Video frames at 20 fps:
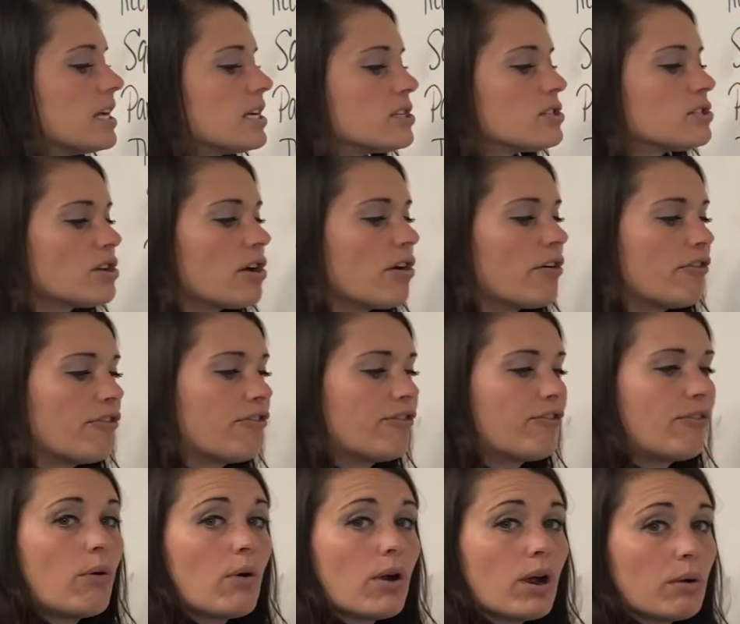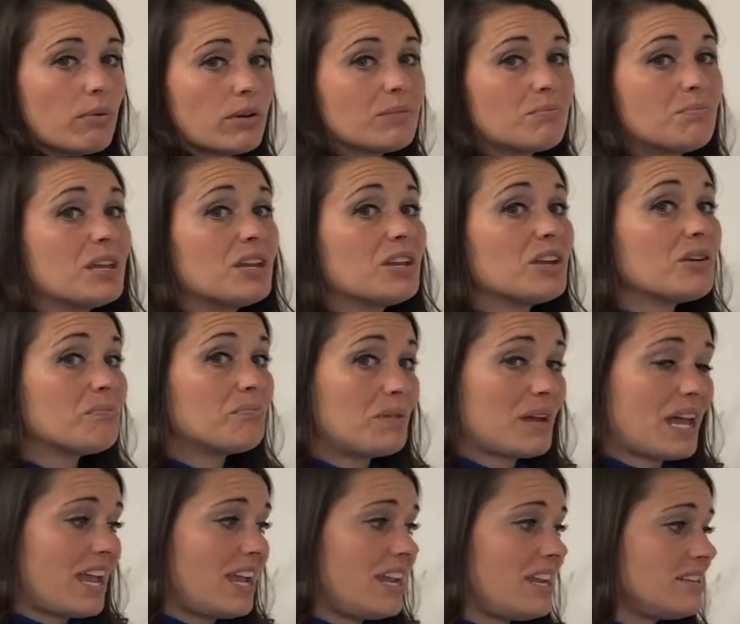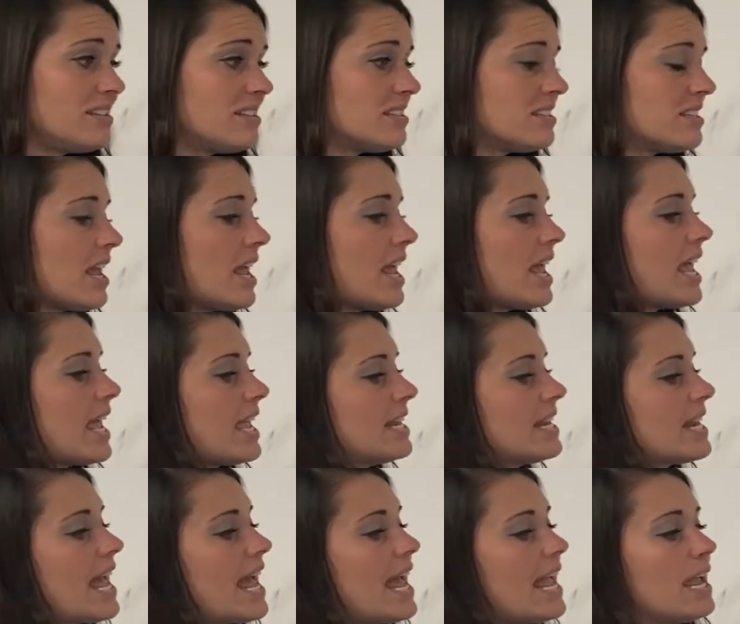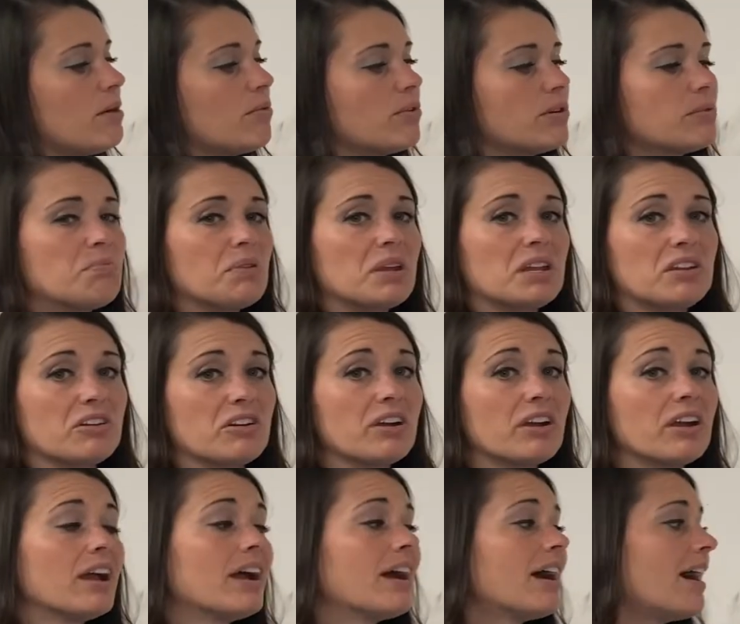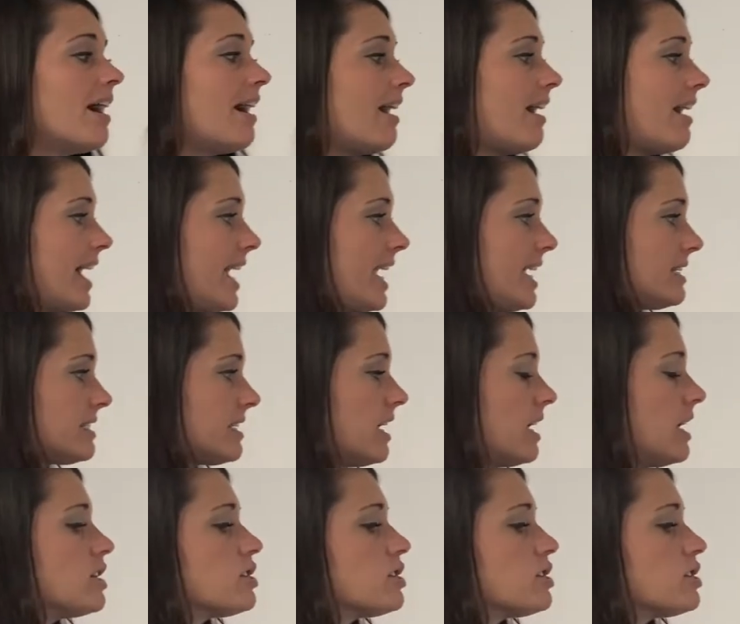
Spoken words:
So 4 would be your base, and 8 would be your height.